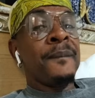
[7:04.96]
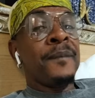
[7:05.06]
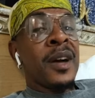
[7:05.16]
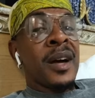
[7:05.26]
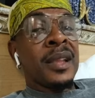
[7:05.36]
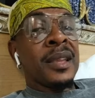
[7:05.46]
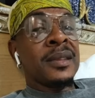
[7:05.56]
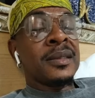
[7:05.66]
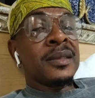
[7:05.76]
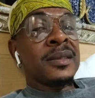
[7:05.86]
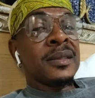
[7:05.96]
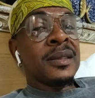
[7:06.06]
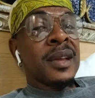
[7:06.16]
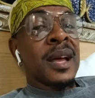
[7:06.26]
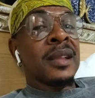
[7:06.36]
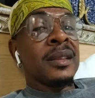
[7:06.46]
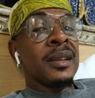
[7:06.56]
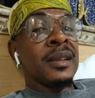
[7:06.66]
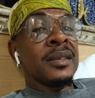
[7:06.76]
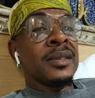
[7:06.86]
audience and
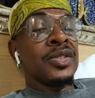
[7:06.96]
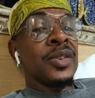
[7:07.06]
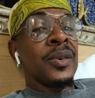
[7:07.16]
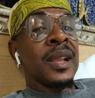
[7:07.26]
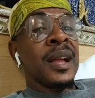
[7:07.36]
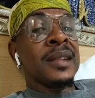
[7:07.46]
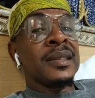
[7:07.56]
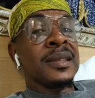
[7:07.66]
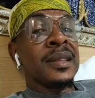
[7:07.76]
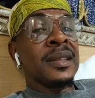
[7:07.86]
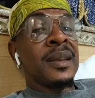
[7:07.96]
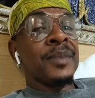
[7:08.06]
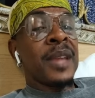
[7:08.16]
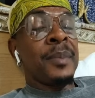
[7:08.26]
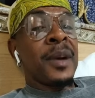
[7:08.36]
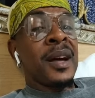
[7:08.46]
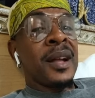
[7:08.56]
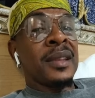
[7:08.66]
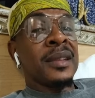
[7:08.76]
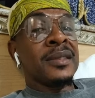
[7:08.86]
Joel Osteen them type of
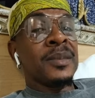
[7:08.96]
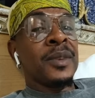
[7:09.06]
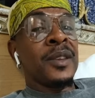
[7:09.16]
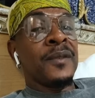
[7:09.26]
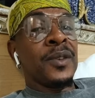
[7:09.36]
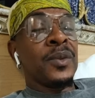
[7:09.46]
audience that give you